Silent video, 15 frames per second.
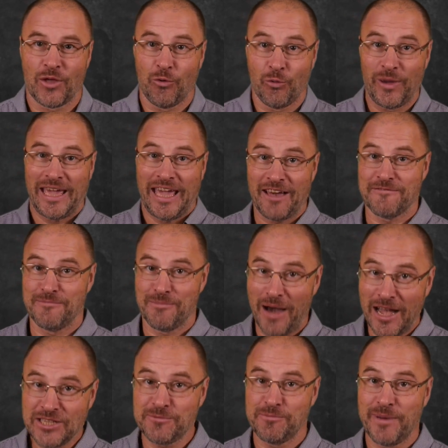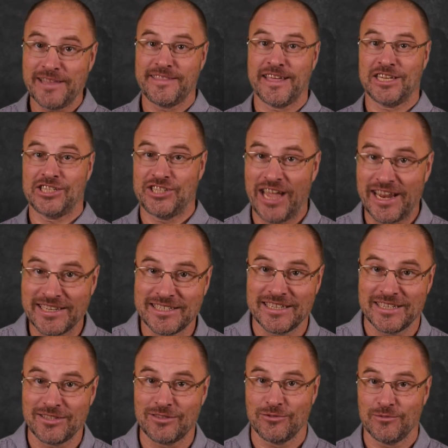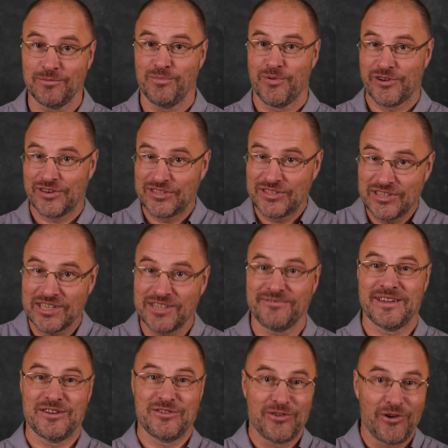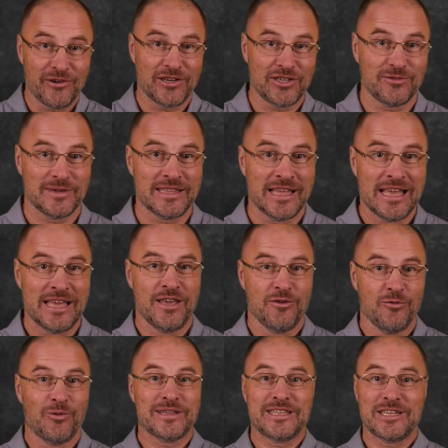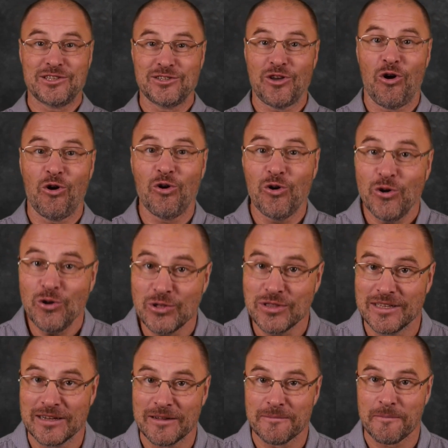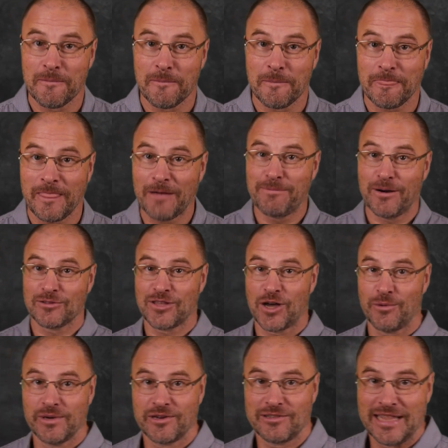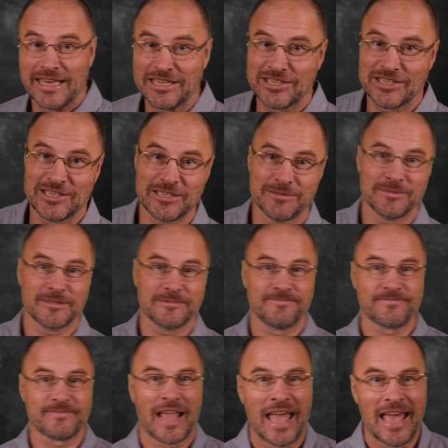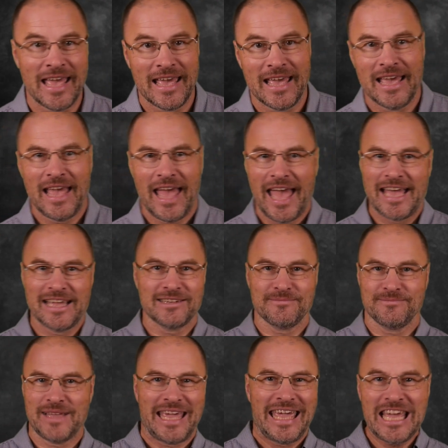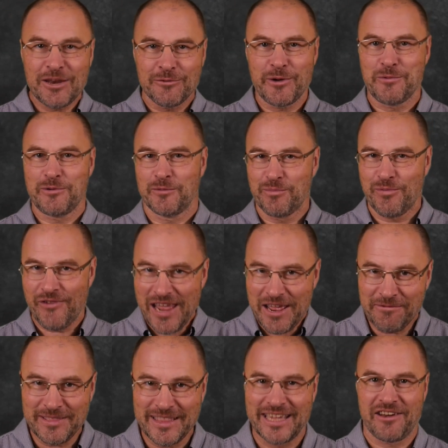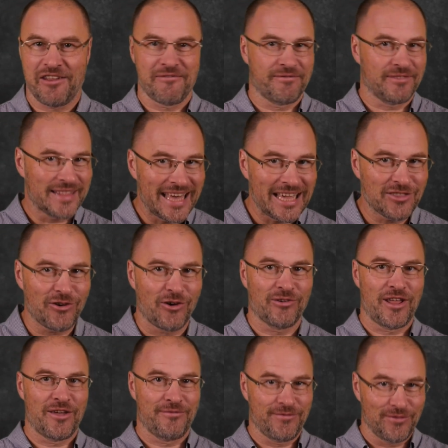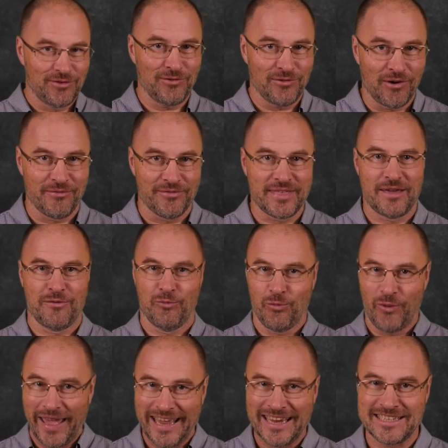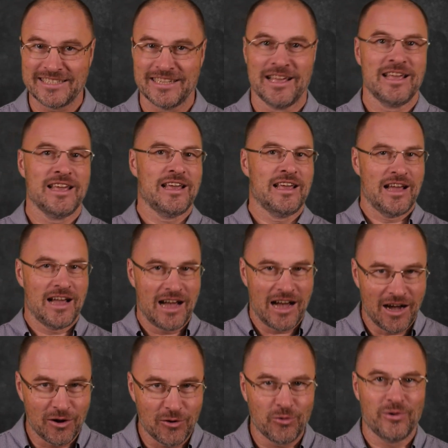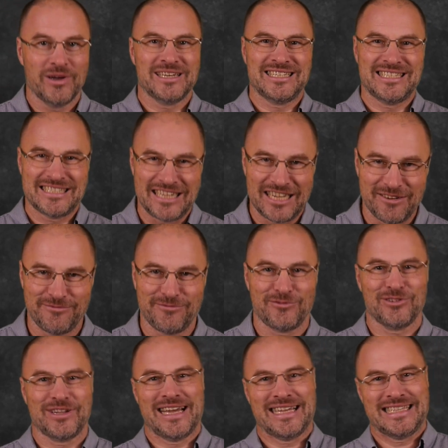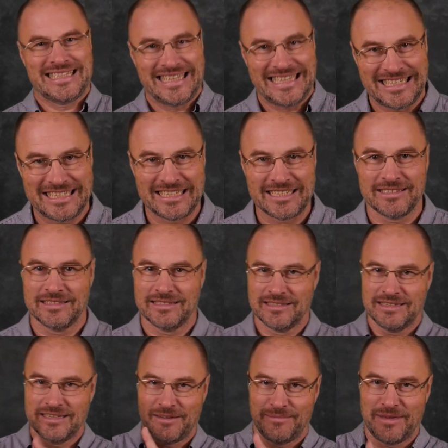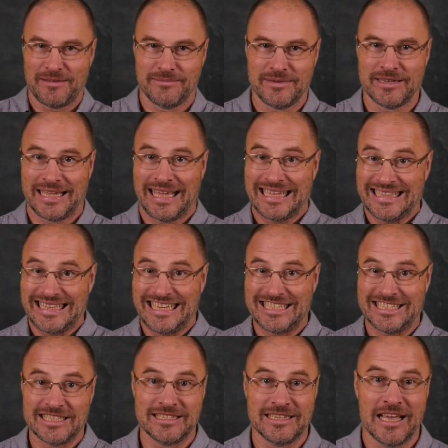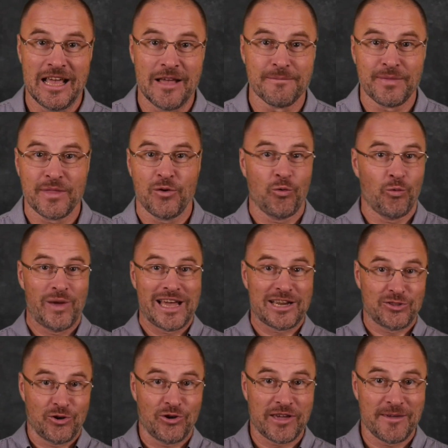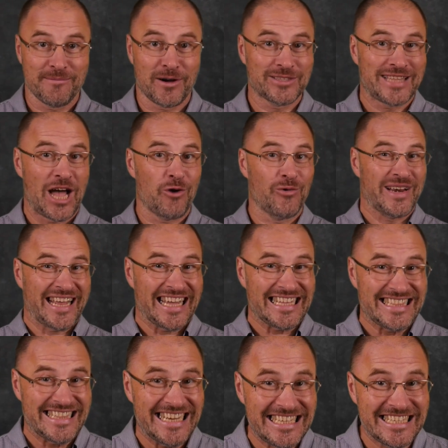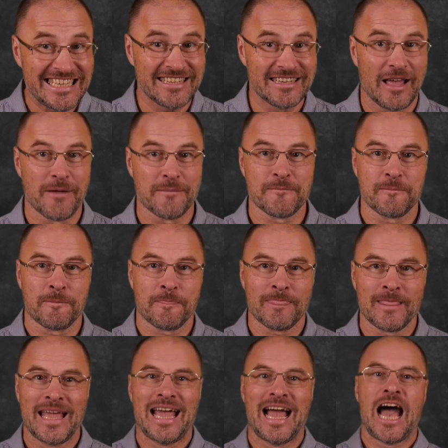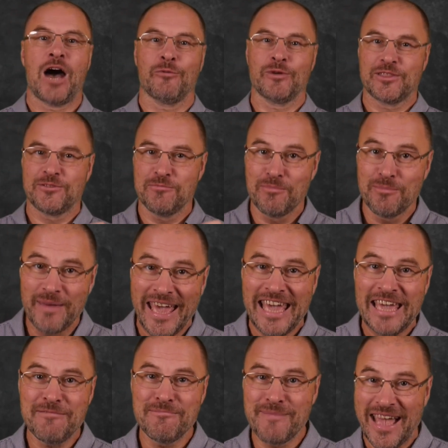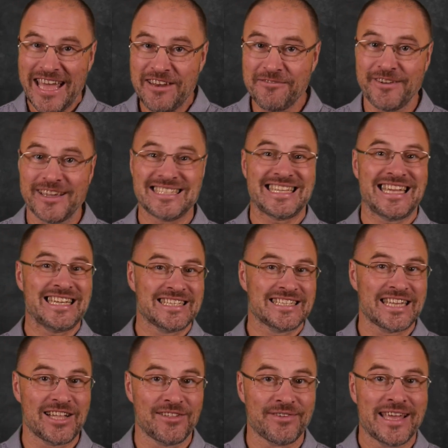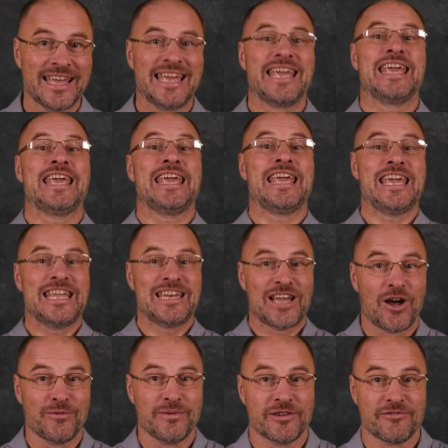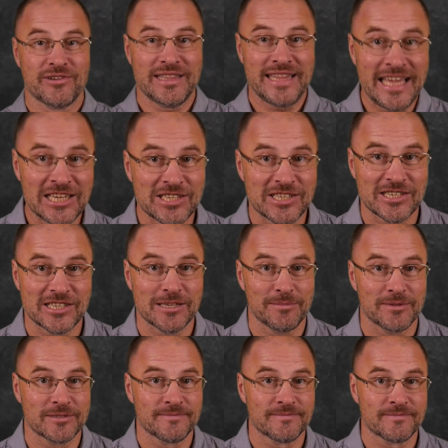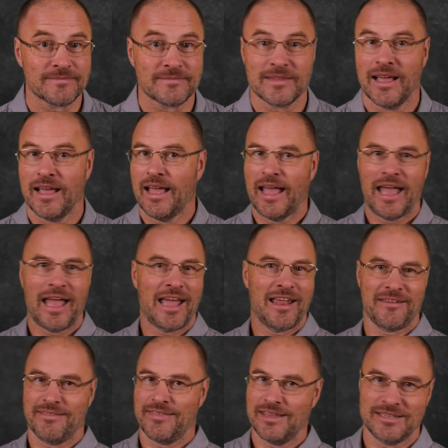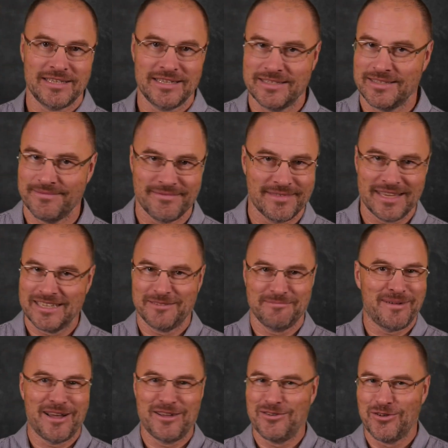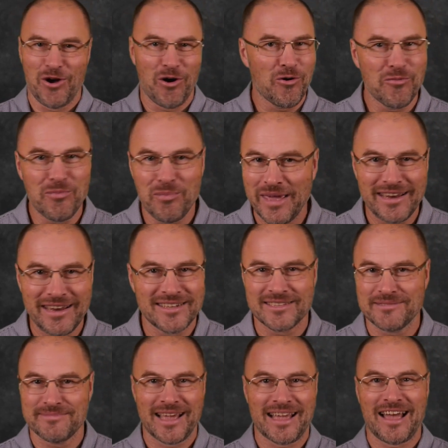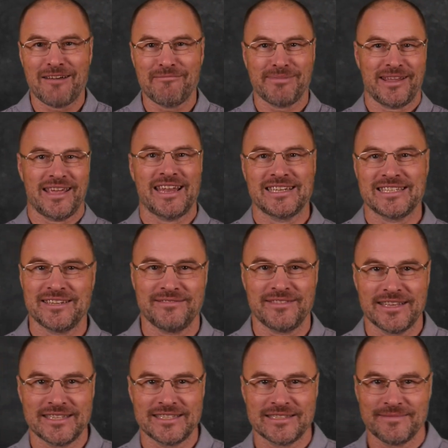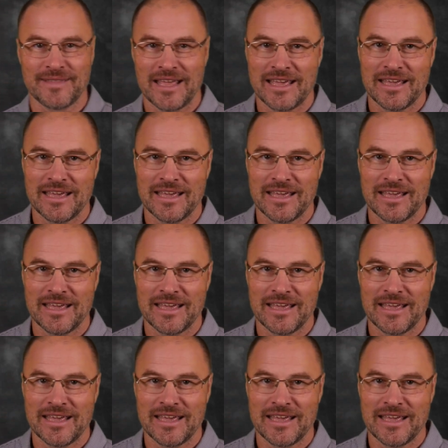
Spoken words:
we have much better chances to preserve and nourish what is so good about our relationships. And here we will briefly reflect on a few of the ways our sinful condition, remember condition, we are talking about our condition, how it may manifest itself in our relationships. And this is by no means a comprehensive list.